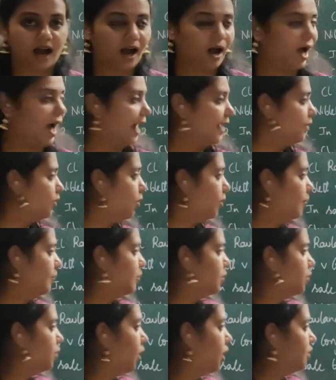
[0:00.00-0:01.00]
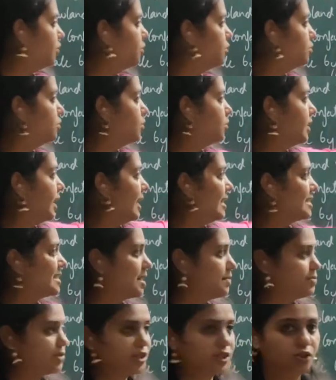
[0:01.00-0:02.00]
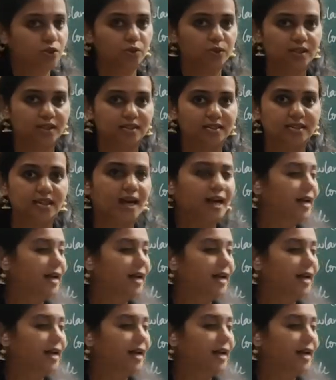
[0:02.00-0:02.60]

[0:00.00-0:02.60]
I hope you got to know the exception to this.